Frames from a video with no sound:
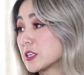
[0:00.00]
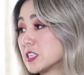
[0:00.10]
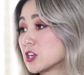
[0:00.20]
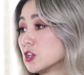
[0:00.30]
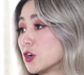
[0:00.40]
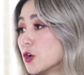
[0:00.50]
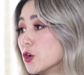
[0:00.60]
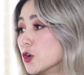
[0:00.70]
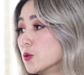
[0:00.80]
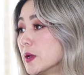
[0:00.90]
particular
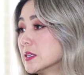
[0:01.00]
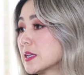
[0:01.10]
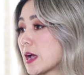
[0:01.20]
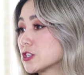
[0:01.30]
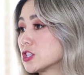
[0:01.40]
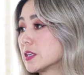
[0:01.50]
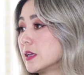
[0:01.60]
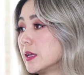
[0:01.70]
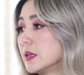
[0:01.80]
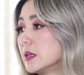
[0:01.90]
home is
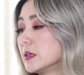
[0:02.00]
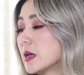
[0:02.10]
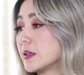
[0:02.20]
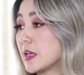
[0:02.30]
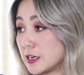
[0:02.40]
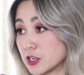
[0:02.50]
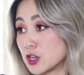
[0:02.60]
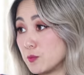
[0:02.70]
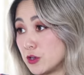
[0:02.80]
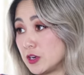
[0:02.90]
actually in a gated
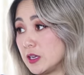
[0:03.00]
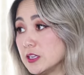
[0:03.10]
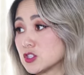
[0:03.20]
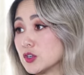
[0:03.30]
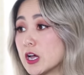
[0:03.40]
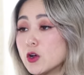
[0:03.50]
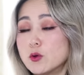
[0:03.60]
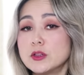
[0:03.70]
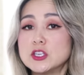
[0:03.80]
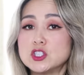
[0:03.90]
community. So not
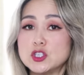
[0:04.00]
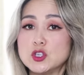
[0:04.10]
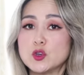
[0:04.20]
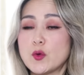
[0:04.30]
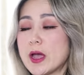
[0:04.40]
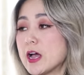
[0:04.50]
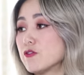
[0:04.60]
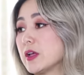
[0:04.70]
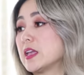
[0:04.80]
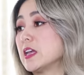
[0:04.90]
only do you
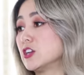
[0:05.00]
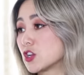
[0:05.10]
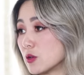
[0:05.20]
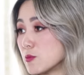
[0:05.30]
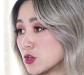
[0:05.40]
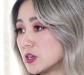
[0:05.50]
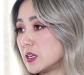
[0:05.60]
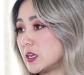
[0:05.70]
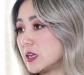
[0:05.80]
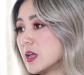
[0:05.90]
have a gated
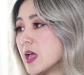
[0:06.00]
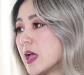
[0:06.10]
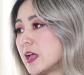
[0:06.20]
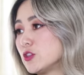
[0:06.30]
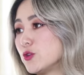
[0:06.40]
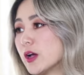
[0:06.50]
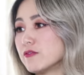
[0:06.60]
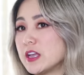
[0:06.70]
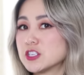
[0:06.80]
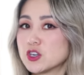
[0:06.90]
community and you
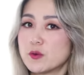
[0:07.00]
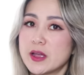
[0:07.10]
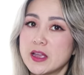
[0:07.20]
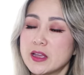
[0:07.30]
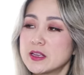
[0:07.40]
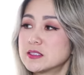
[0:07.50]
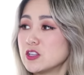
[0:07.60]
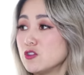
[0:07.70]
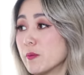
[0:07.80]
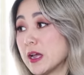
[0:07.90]
have HOAs
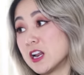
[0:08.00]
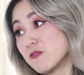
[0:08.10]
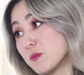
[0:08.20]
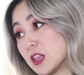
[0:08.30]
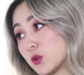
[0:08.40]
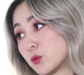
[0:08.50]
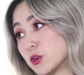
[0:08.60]
and you might have mellow